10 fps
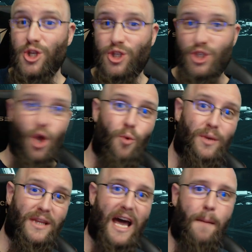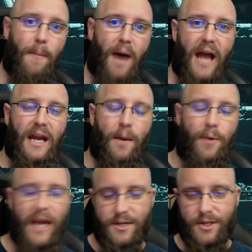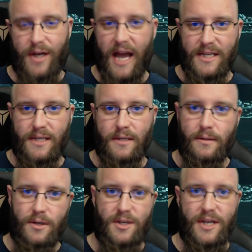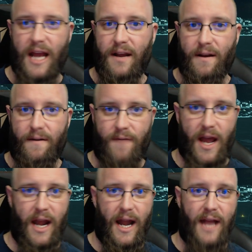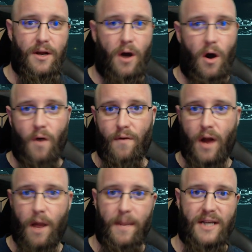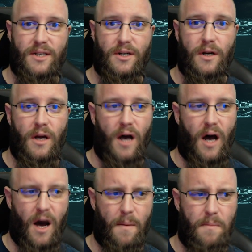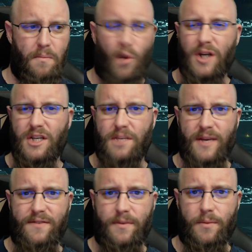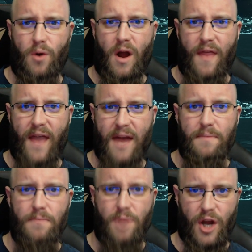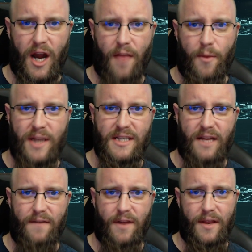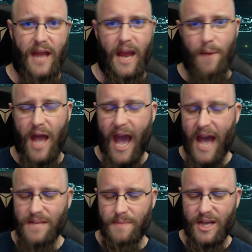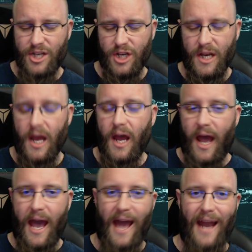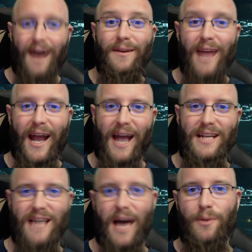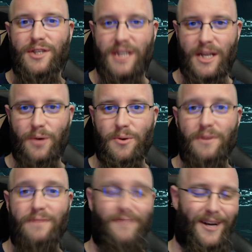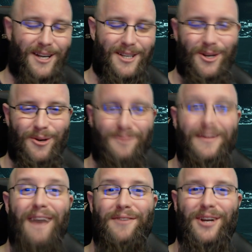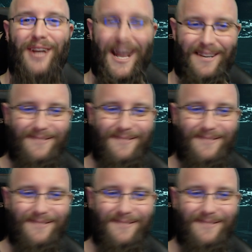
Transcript: So with that in mind, I will catch you guys Thursday night, Friday night, over on Mixer. Watch the space for more on that, looking at other ways to get in front of the camera, as mentioned. And yeah, guys, I will see you very soon. Have a good night.